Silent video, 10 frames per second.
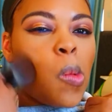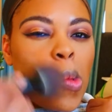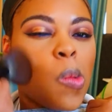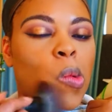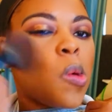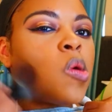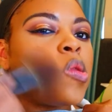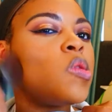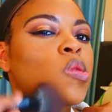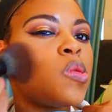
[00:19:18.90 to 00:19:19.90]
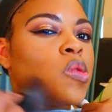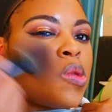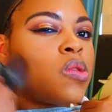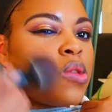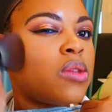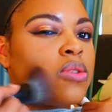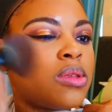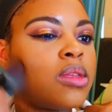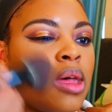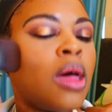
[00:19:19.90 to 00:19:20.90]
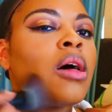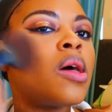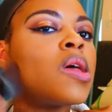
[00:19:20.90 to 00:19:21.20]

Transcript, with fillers: I'm gonna use this to set